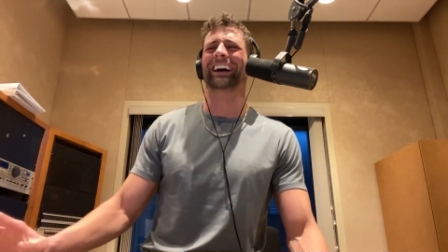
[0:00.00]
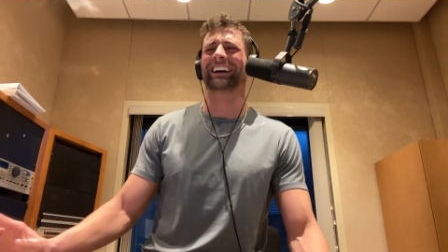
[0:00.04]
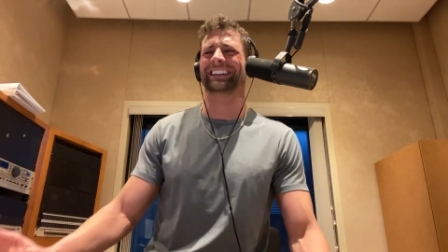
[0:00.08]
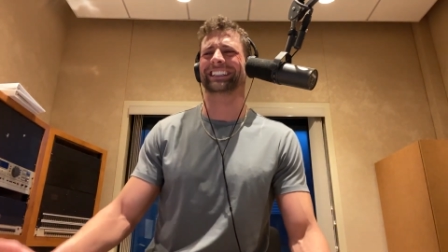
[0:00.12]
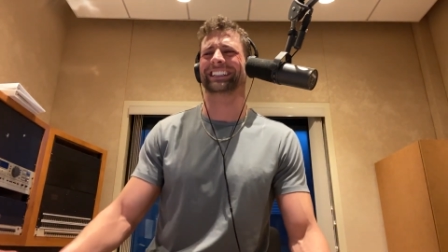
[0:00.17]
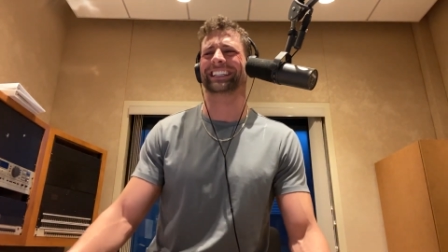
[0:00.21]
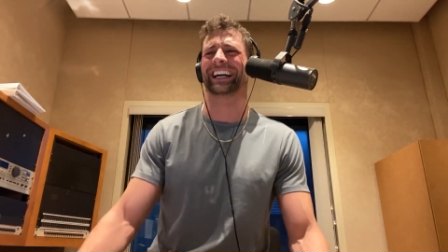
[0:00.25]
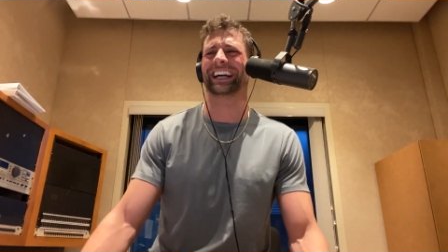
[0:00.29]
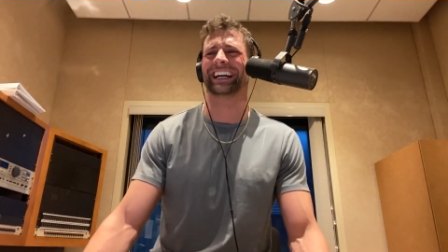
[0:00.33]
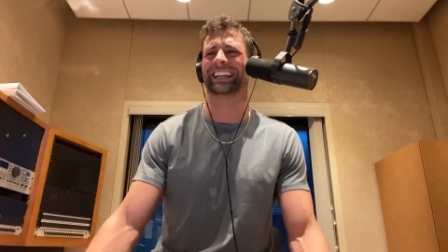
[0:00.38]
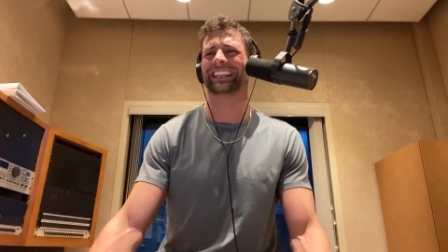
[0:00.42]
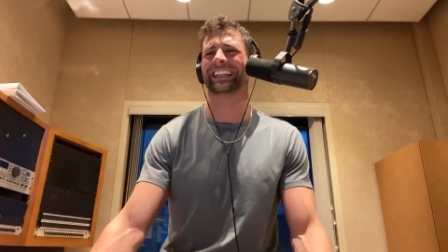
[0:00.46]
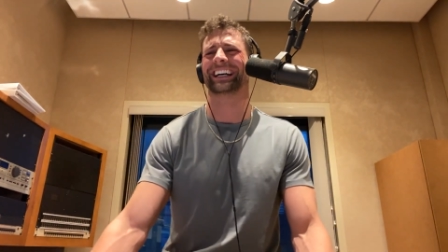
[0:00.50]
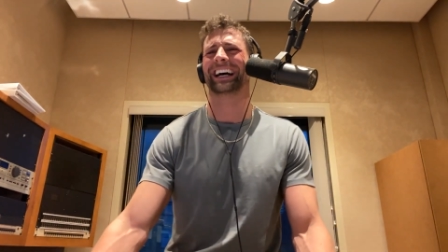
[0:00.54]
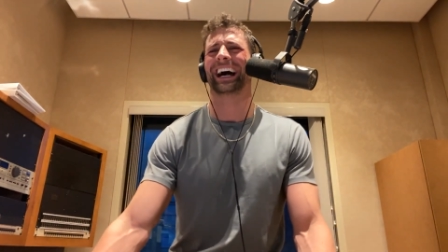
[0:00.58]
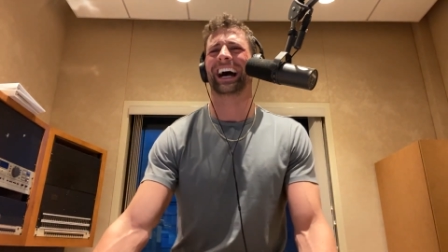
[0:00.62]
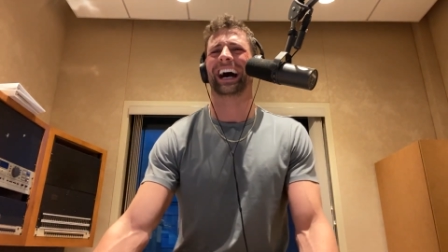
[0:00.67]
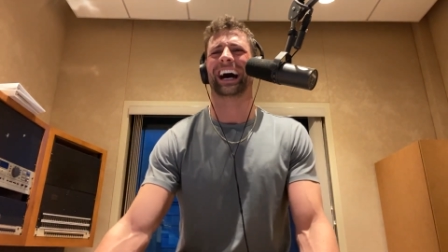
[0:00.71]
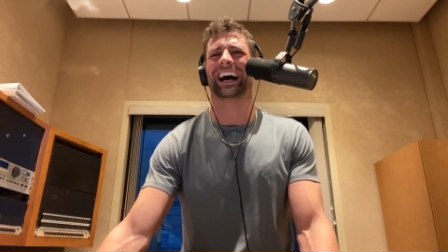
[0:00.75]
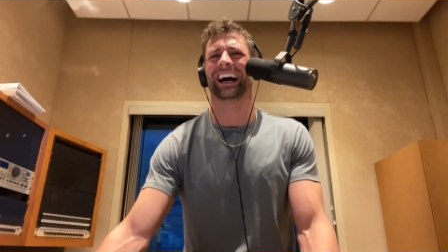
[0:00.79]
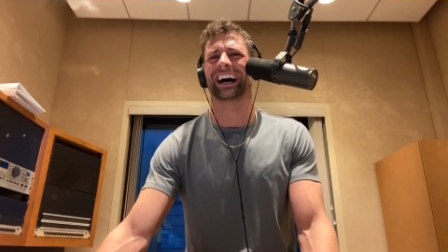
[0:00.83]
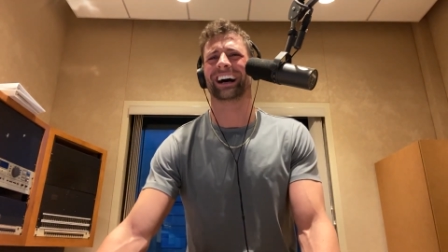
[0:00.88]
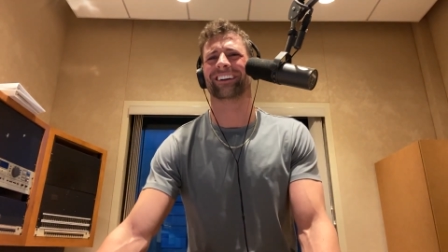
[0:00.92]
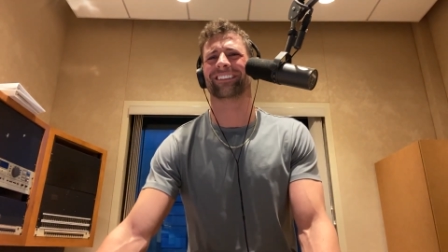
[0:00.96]
okay,
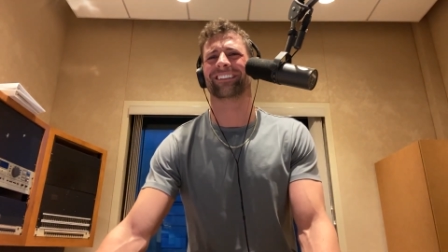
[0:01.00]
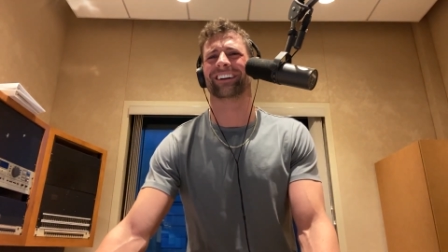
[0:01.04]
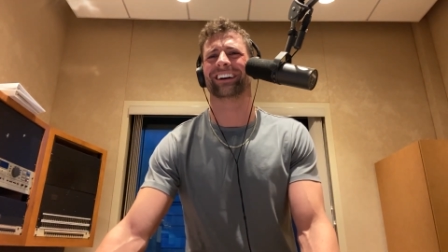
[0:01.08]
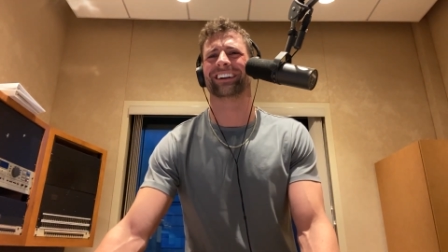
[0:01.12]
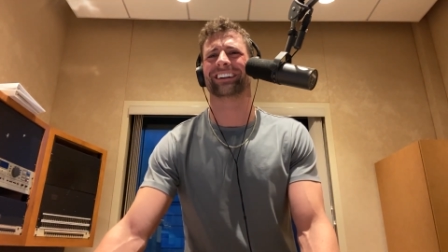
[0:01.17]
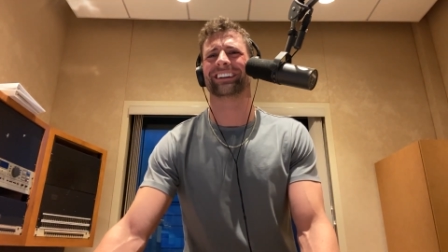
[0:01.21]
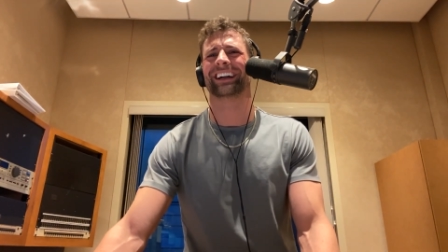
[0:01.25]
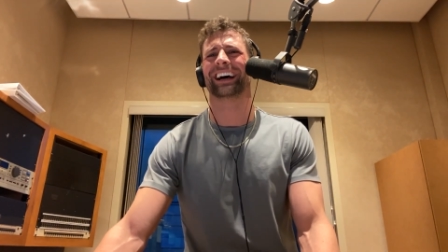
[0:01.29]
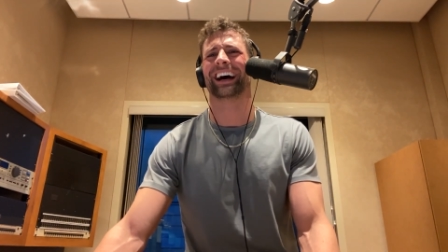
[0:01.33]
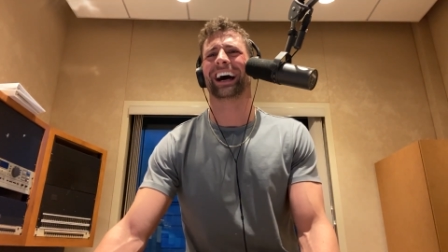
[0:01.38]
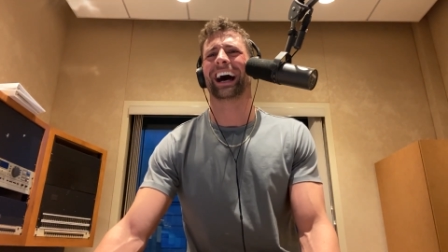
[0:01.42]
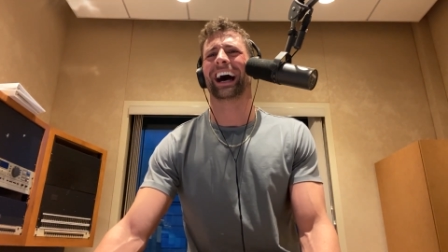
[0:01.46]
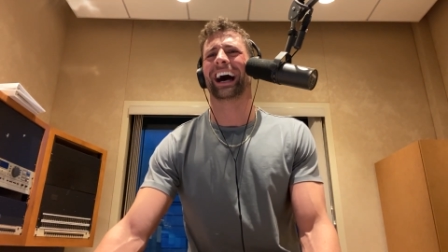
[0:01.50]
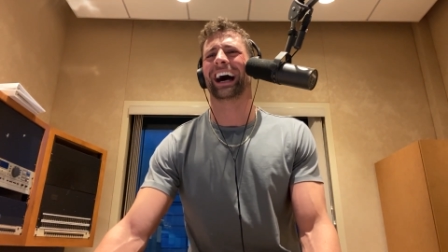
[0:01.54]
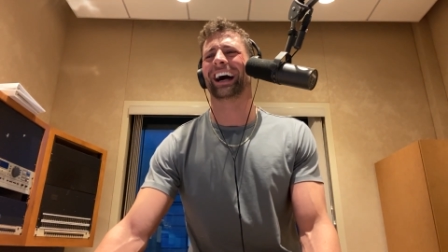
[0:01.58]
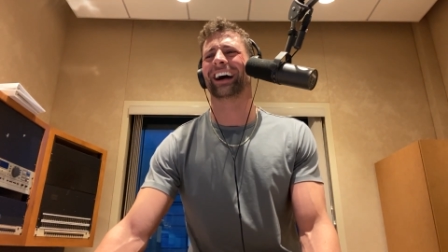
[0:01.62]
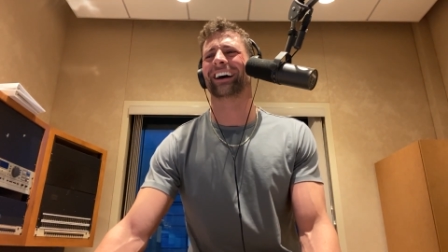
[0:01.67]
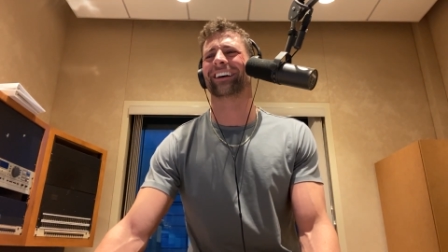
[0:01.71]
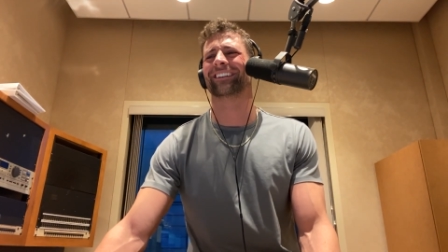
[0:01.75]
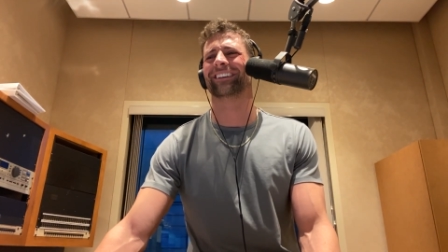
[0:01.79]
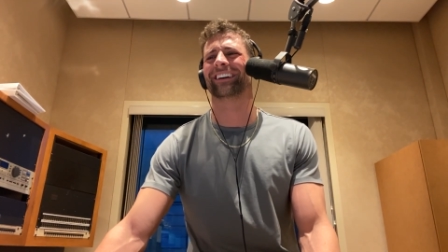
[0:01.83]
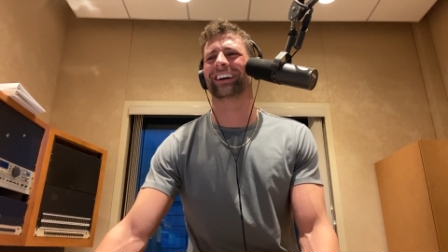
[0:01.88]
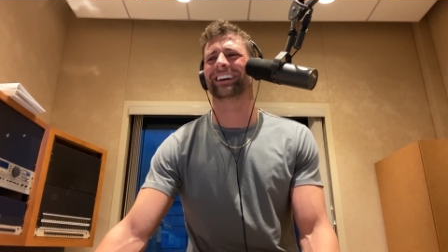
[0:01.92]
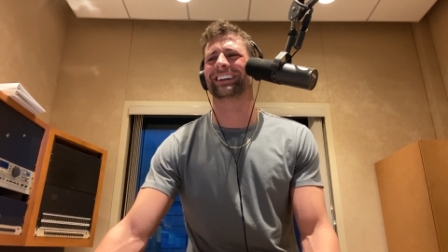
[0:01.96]
I won't.
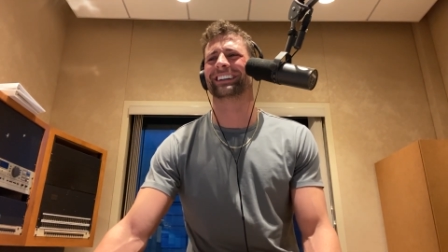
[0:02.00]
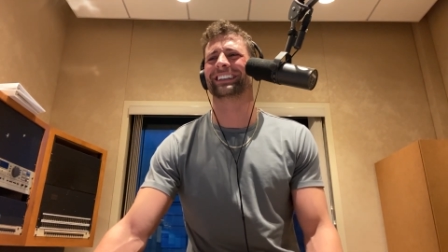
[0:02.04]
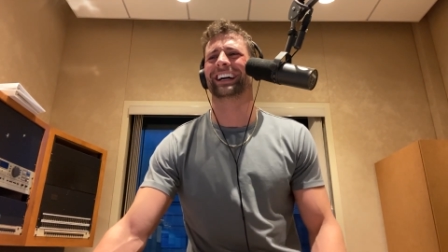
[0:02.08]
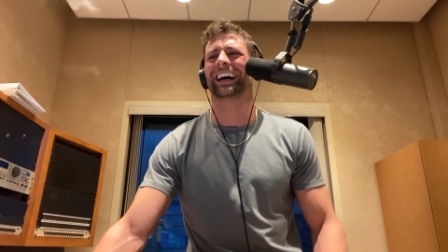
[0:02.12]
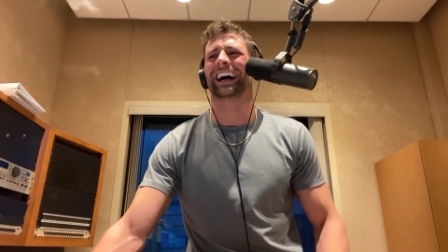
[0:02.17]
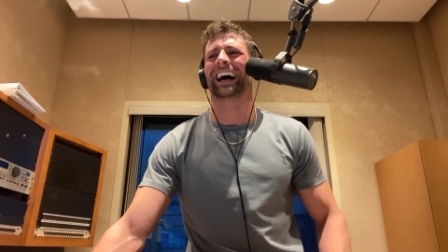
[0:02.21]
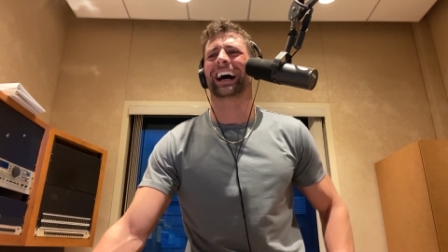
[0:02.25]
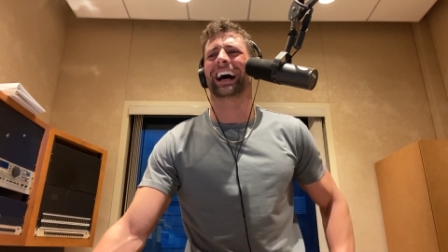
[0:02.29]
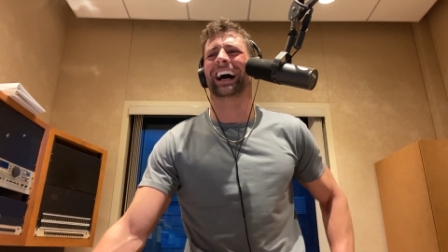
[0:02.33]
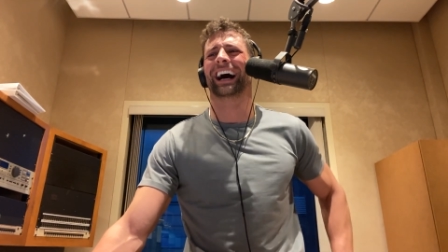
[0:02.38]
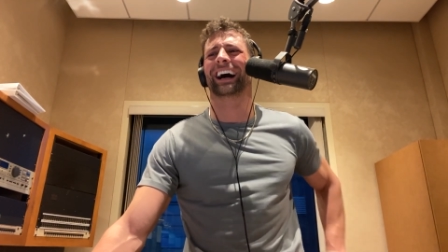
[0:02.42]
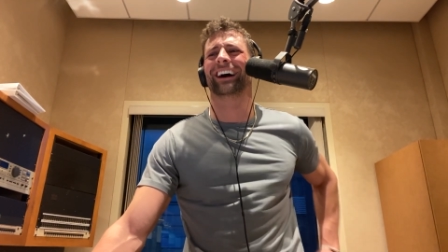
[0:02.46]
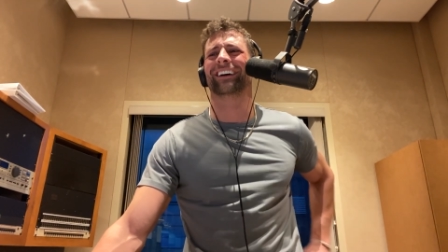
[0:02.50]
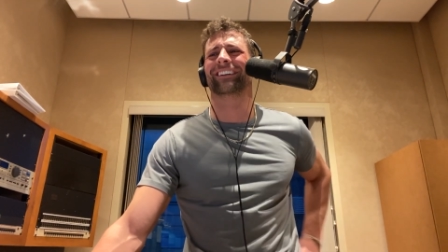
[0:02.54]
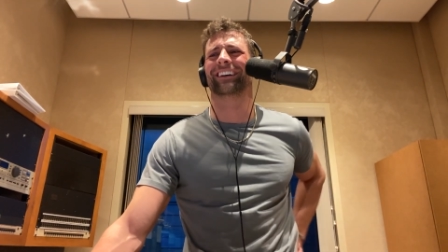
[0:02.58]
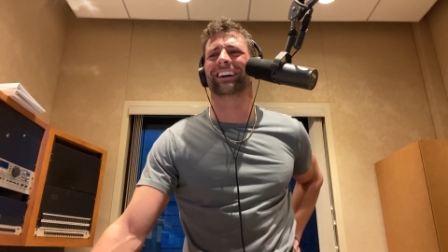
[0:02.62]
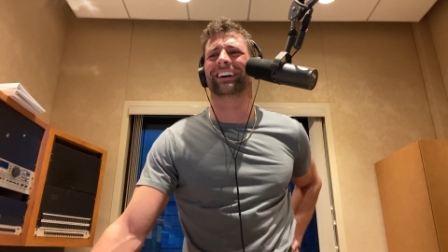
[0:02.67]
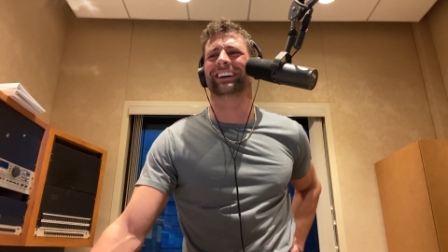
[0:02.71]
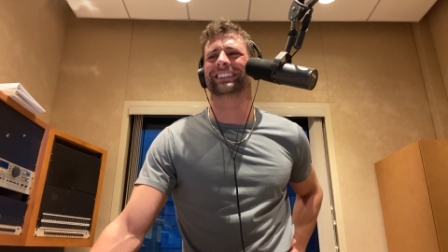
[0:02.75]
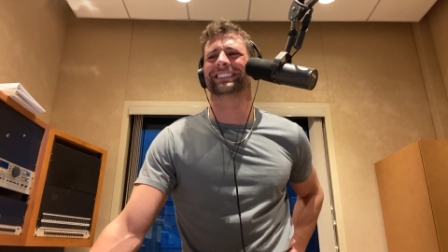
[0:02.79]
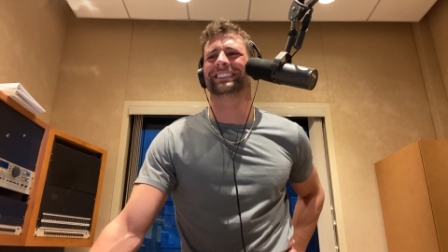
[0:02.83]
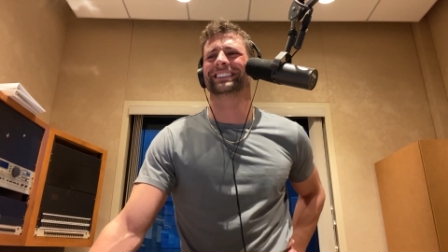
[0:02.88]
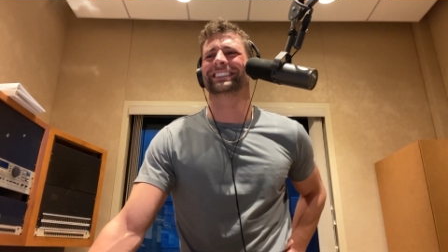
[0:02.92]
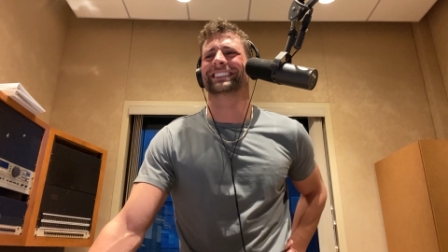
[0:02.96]
I won't. I
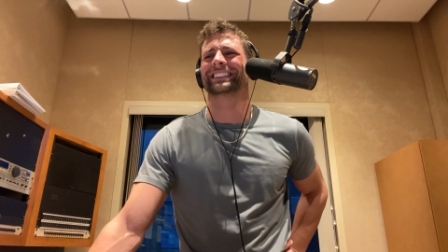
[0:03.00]
won't.